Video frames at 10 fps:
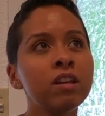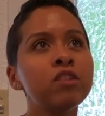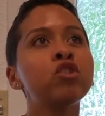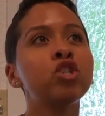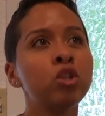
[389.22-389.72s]
it
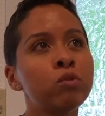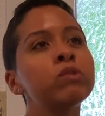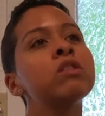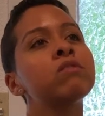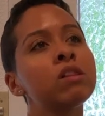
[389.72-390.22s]
just shows
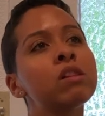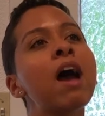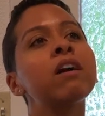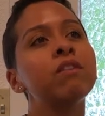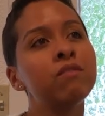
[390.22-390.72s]
that there's a
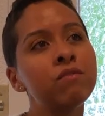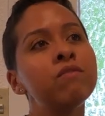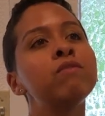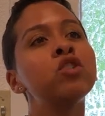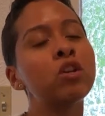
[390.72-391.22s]
lack of
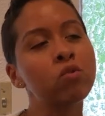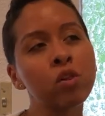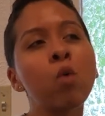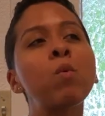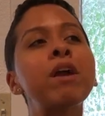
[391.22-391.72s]

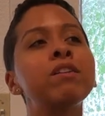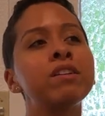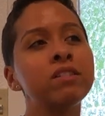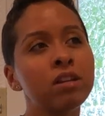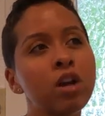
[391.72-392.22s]
general
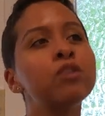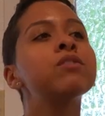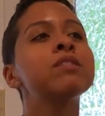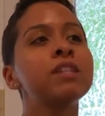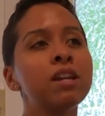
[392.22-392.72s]
awareness and
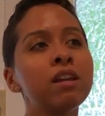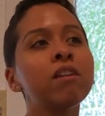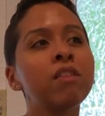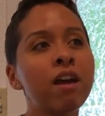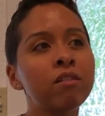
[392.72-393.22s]
understanding
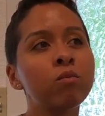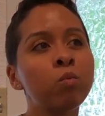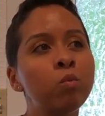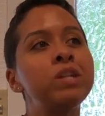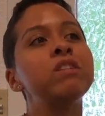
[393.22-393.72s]
that
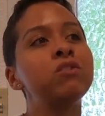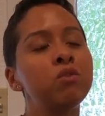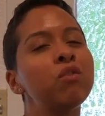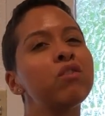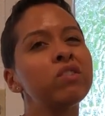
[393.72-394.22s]
we as a
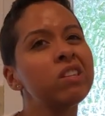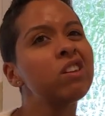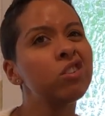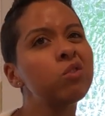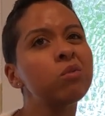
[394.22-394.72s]
university
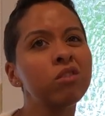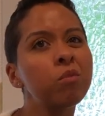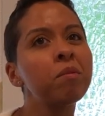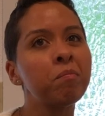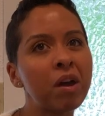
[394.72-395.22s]
could do a little
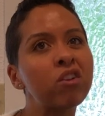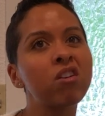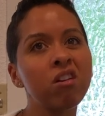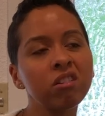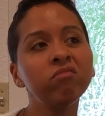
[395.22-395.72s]
bit better
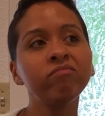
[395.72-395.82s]
on.